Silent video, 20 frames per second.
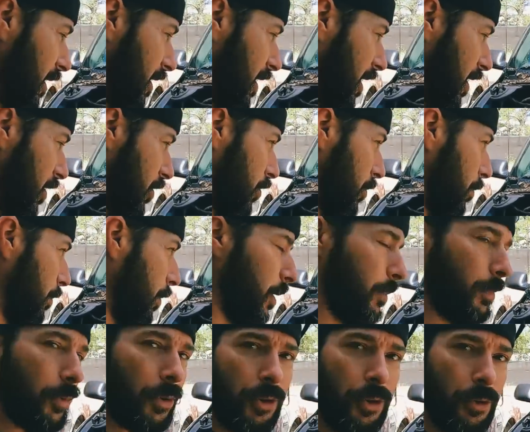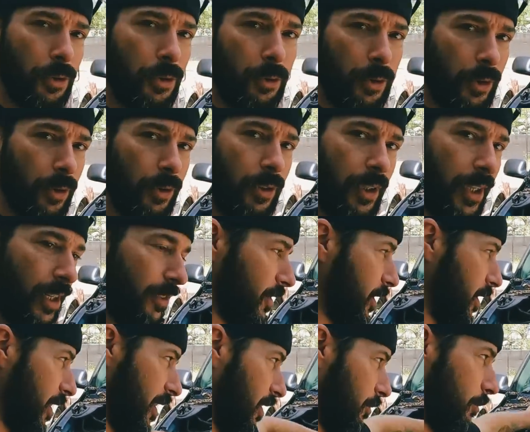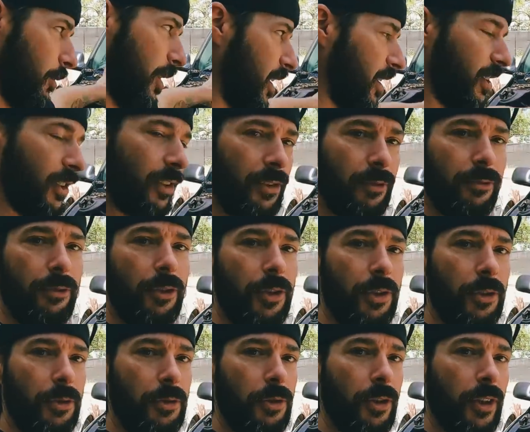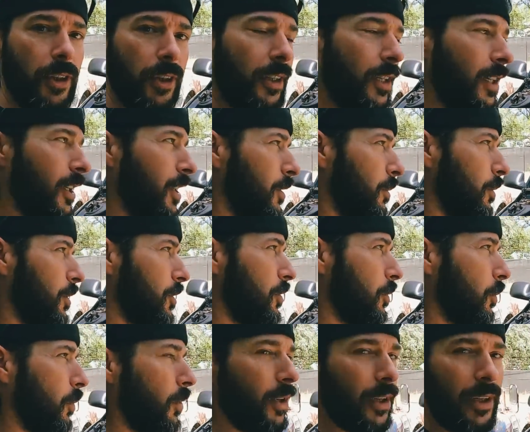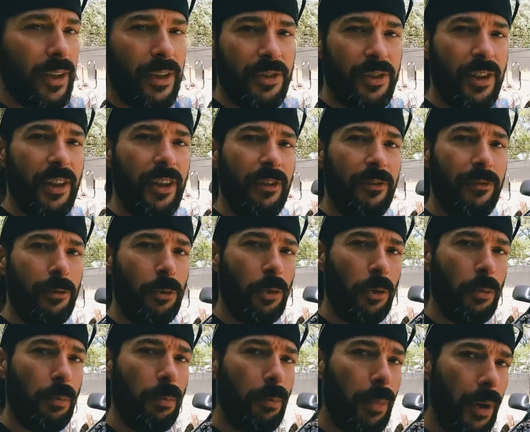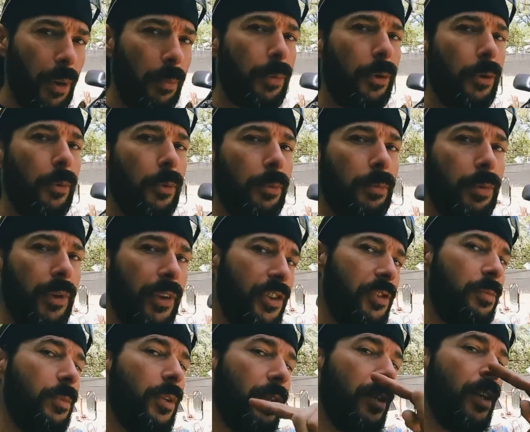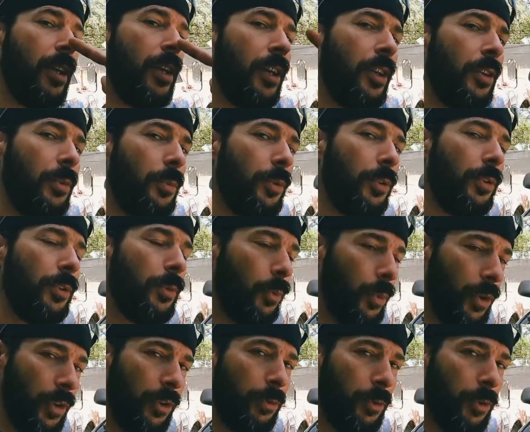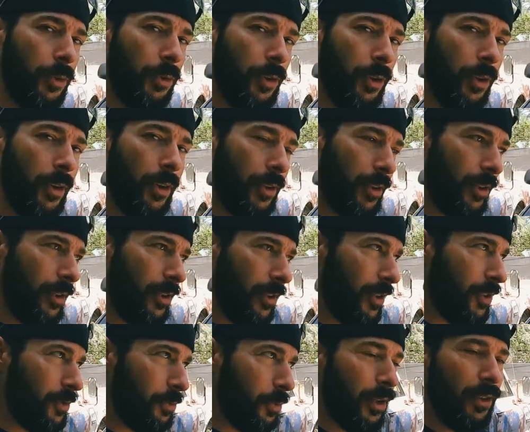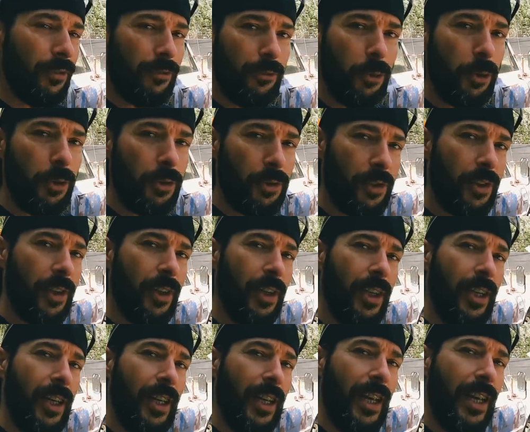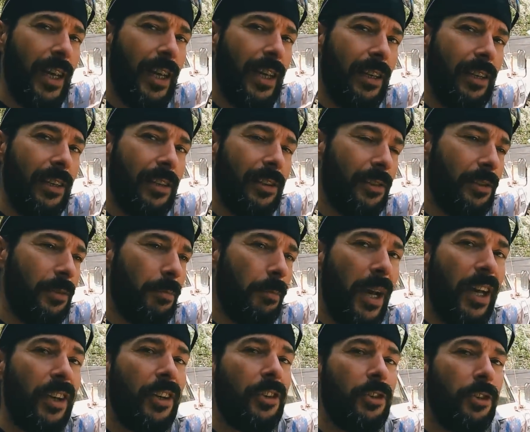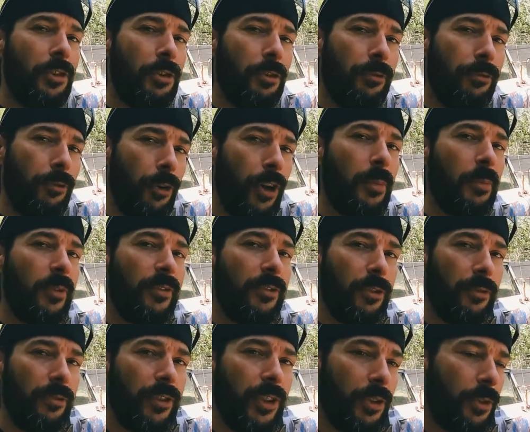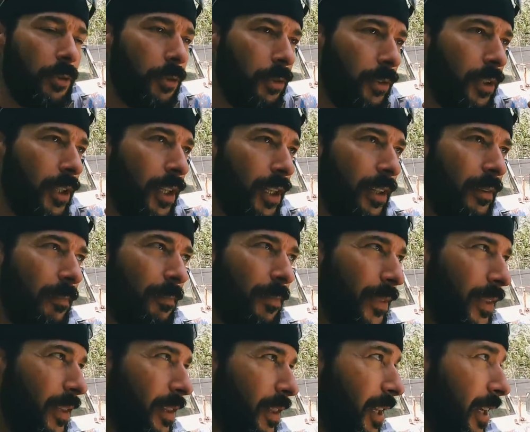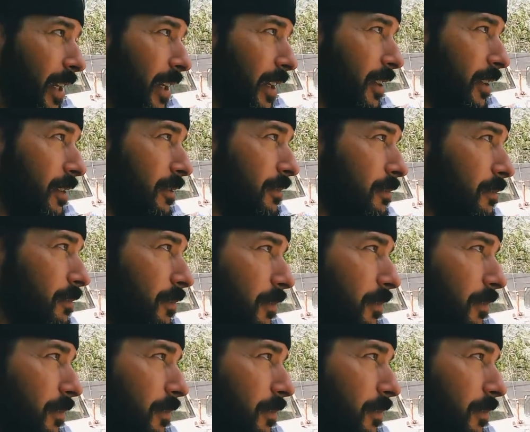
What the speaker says: it takes your bumper, your grill, everything right into the front of your truck. What you want is a full bumper replacement with grill guard that's reinforced and mounted to your frame of your vehicle, like